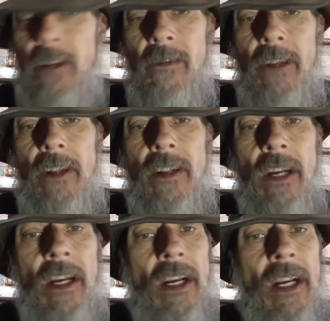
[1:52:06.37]
that
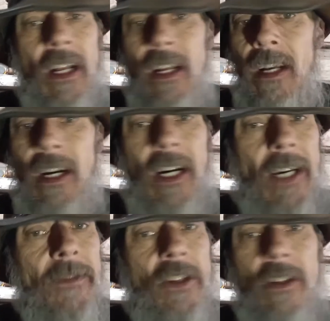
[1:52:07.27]
I have
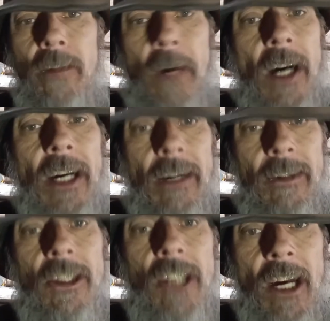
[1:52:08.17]
stirred the pot out in
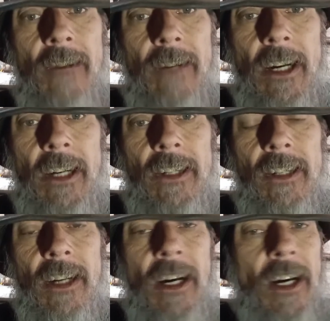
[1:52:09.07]
this town, guys.
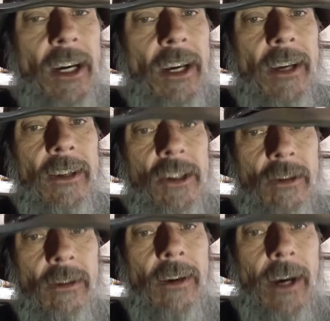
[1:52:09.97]
I
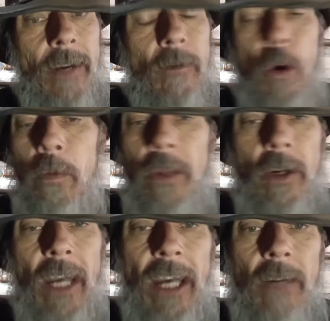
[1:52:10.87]
opened the
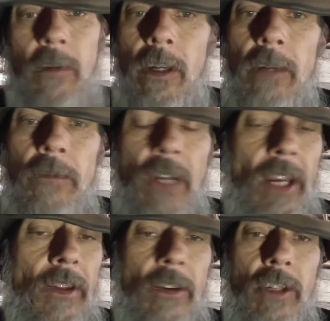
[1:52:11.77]
can of worms, and
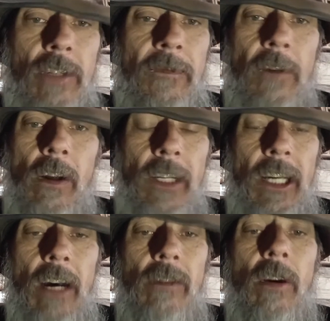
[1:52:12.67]
they're just falling
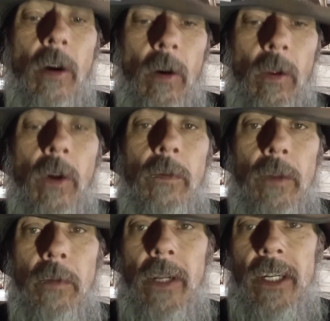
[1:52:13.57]
out all over the
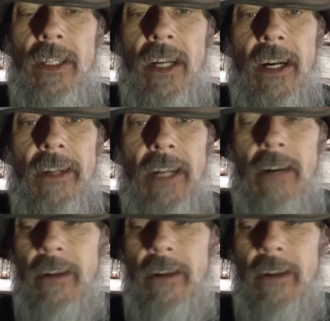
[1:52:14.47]
place, guys, out here.